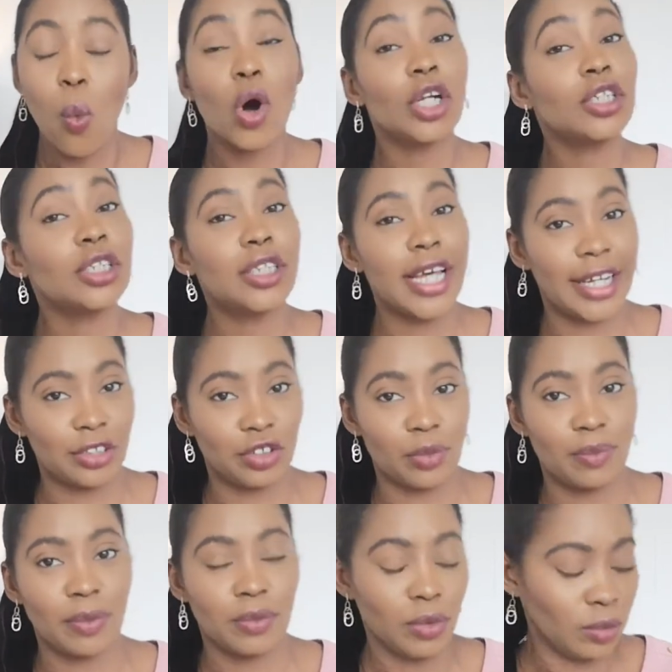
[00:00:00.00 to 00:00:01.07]
1
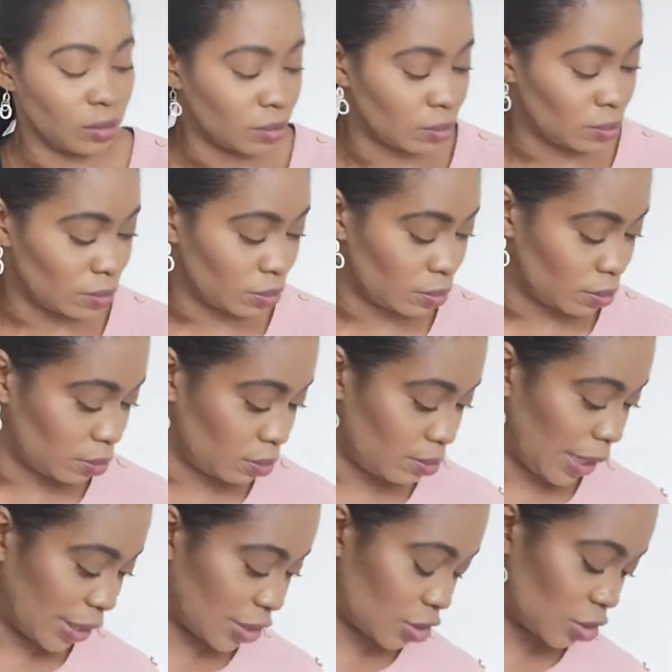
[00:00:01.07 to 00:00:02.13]
tetra... Ooh,
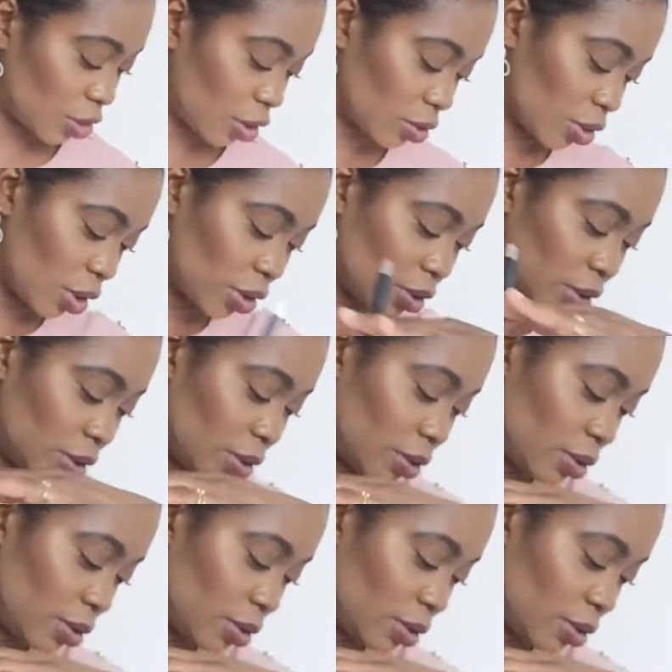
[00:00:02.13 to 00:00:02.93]
bless you, Coco.